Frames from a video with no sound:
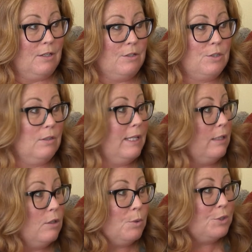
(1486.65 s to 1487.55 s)
are doing,
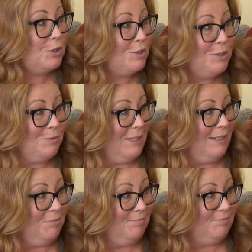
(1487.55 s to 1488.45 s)
like, look what you're
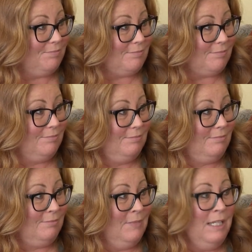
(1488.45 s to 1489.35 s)
doing
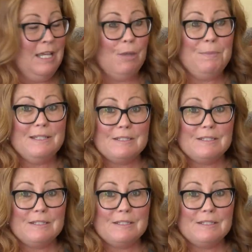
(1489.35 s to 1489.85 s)
helping